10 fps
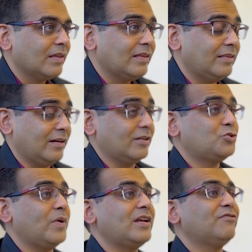There are
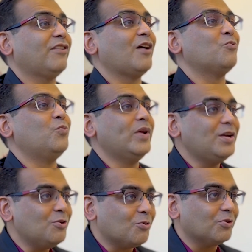25
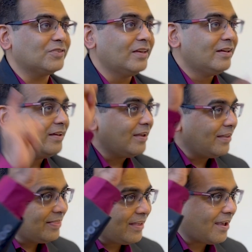windows
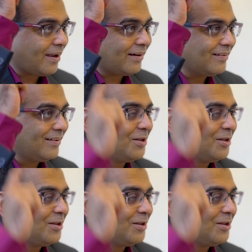in the head,